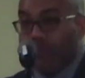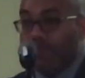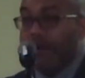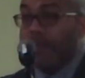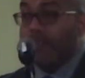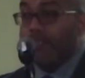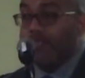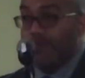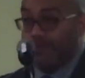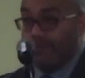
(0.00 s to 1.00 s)
was finally
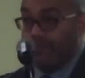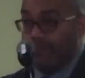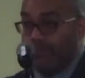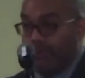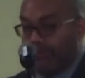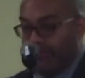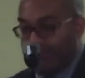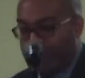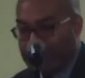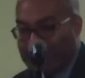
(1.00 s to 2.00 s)
chosen.
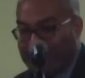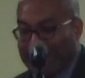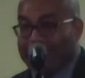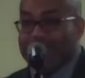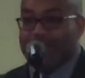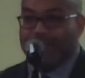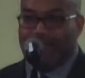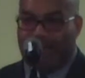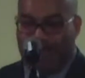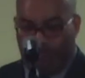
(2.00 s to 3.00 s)
Jerusalem was the city
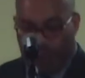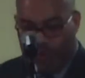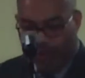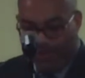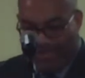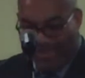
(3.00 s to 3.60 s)
of God, where